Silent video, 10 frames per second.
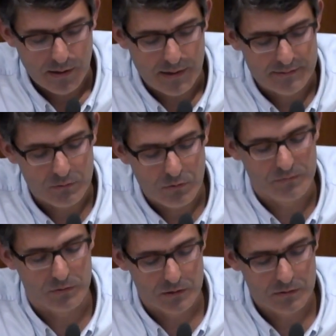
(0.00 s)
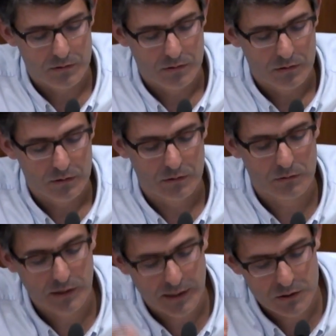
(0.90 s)
as a reference, not
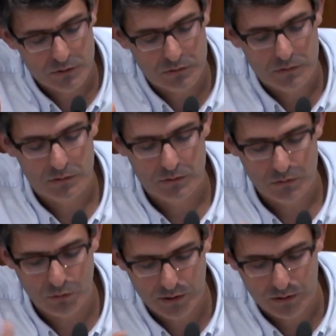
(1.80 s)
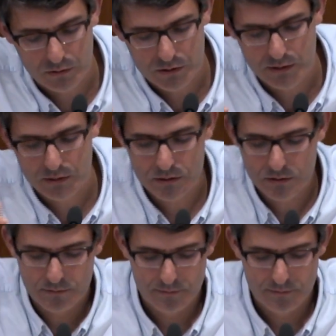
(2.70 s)
a nation or a continent.